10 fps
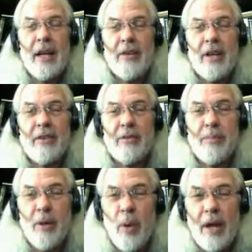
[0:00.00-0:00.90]
And that sends these
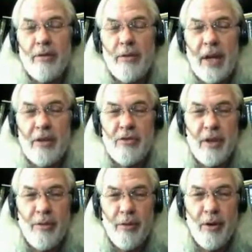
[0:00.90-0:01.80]
big waves of
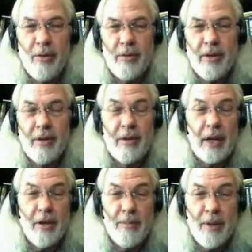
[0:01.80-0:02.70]
energy through, and
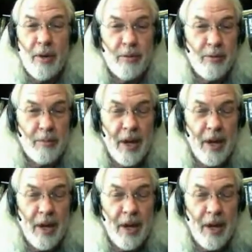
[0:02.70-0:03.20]
that could be what's